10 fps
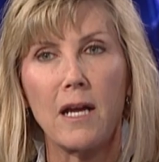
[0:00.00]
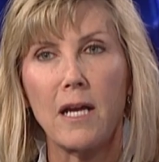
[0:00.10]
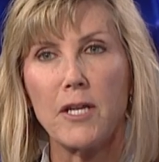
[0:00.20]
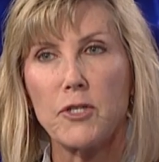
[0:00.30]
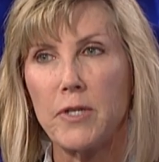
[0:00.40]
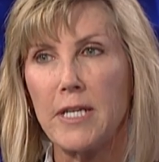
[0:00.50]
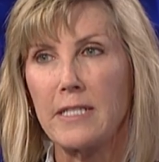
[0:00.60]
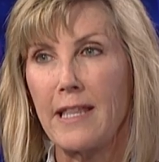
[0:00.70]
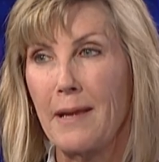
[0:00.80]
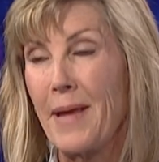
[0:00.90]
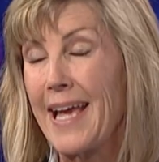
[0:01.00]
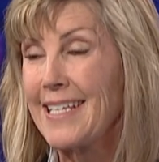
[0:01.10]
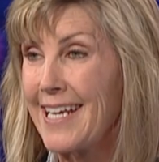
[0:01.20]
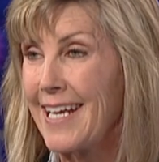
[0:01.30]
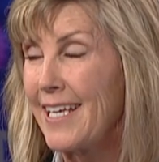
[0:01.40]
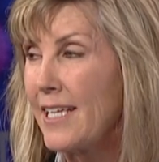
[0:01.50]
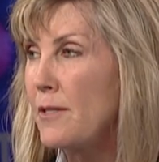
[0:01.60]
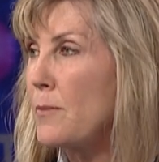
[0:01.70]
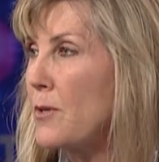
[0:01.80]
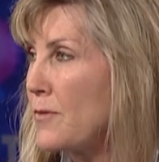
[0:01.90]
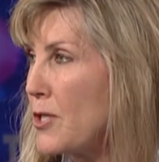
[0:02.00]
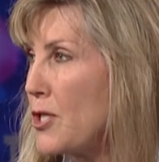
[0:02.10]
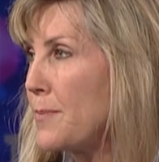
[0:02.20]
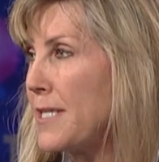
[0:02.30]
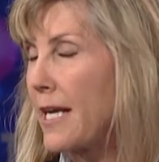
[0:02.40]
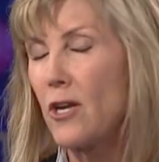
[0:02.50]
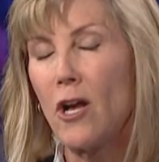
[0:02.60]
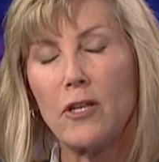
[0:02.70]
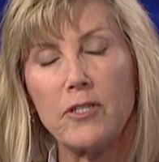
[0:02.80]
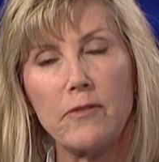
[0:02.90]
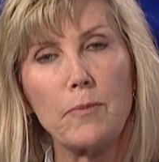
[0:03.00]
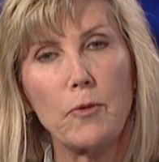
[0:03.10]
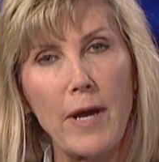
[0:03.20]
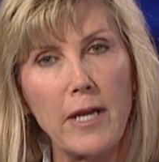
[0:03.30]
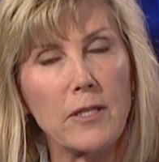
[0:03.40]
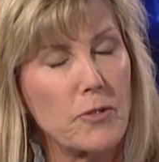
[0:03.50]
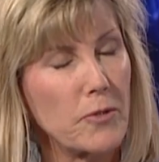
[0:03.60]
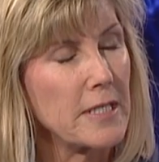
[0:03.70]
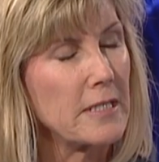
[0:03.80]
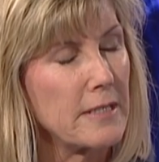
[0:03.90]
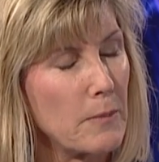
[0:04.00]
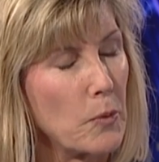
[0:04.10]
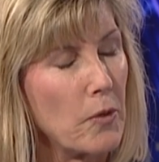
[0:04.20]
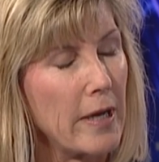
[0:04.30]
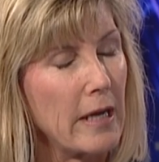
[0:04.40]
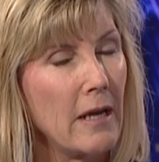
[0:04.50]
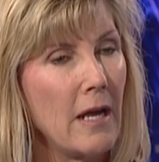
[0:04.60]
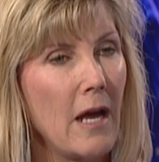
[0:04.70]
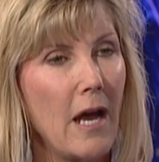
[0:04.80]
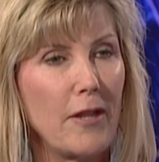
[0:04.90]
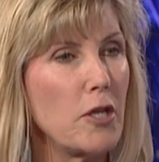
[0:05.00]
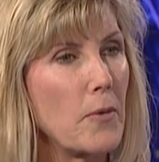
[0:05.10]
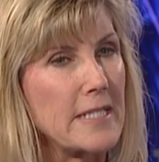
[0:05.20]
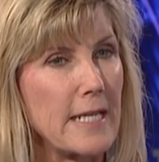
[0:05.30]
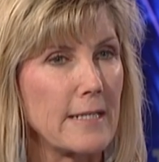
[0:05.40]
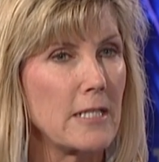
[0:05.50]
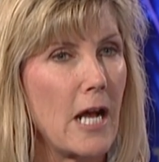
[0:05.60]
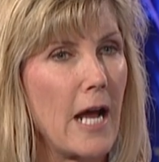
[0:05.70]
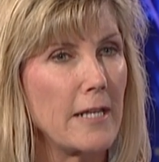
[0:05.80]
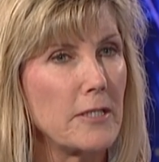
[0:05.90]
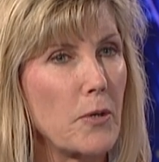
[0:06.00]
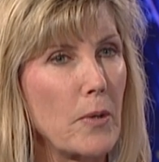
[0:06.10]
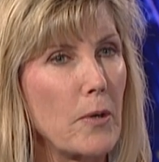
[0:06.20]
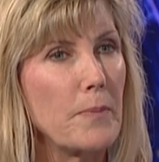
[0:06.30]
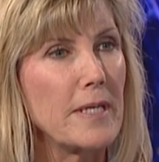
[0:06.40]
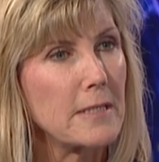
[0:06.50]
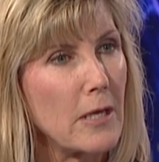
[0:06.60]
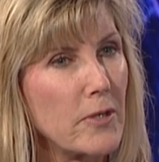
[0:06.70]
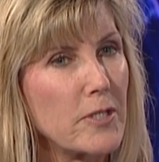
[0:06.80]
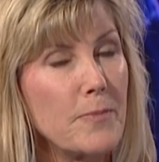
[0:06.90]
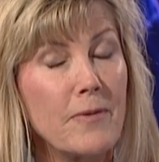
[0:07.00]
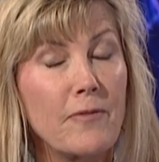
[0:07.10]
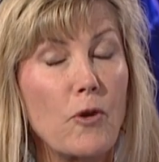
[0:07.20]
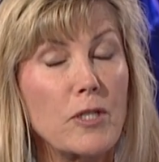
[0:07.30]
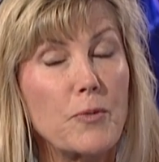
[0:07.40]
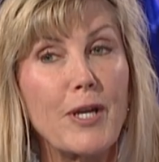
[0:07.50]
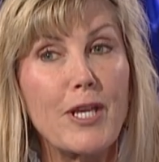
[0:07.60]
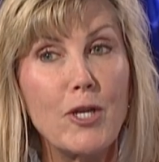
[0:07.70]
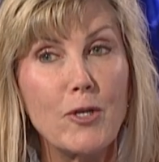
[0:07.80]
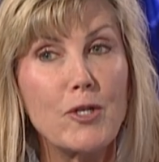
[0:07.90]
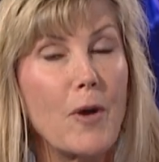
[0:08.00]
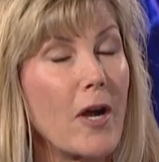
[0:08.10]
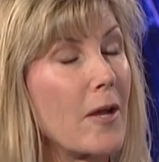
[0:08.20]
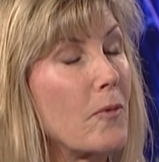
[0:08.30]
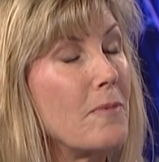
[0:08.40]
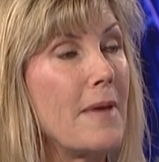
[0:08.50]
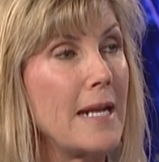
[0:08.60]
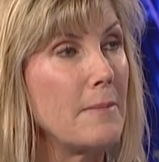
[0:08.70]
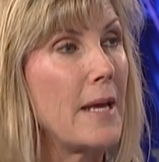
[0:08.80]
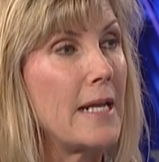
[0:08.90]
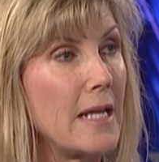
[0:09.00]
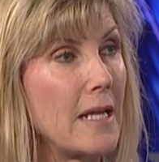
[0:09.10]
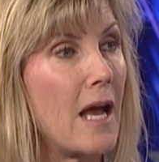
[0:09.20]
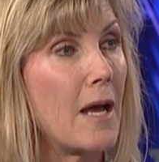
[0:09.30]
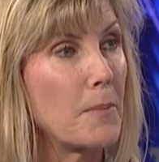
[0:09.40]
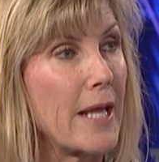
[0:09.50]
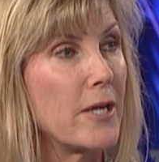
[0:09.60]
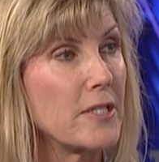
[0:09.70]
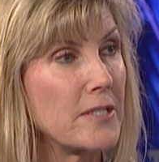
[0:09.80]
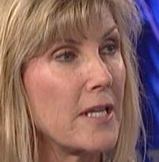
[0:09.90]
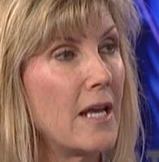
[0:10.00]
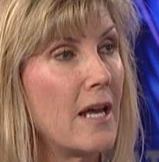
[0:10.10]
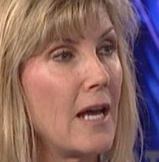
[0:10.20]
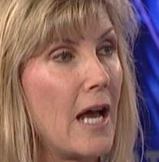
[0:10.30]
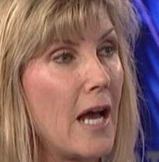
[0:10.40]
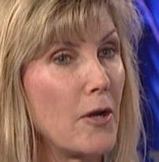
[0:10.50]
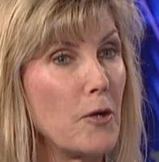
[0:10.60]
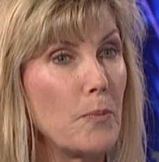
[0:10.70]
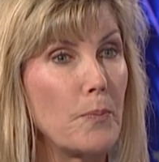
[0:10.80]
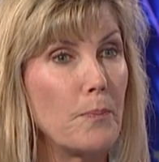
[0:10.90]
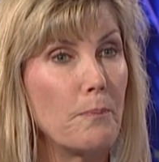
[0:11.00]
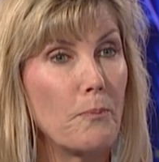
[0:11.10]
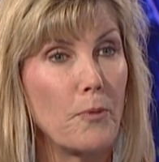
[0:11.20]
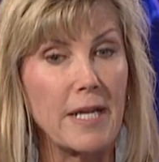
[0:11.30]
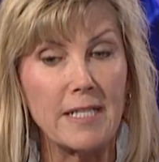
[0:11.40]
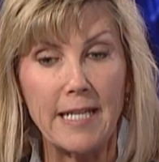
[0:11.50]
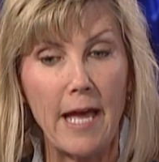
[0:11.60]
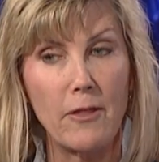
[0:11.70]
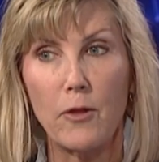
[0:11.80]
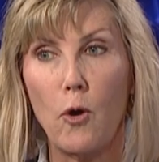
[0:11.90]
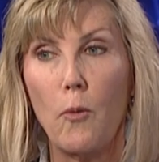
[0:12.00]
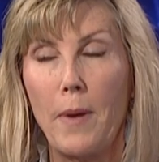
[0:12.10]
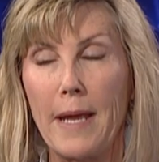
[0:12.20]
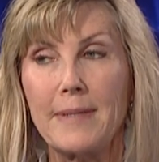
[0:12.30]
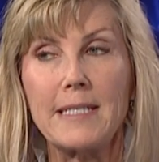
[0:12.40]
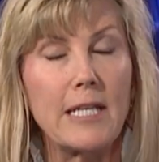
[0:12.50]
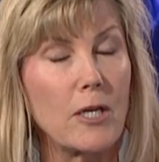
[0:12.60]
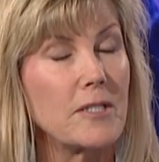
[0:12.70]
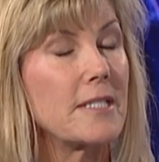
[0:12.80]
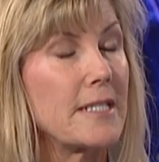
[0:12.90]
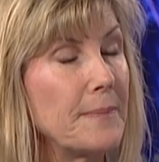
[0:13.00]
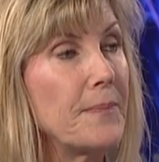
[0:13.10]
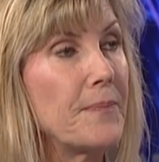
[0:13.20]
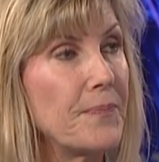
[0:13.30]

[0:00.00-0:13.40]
countries, I think, mandated the move to chip technology from a regulatory standpoint. The US has not, and so we were a bit slower to move. Of course, we're a huge market with many, many players who bring together the whole payments ecosystem.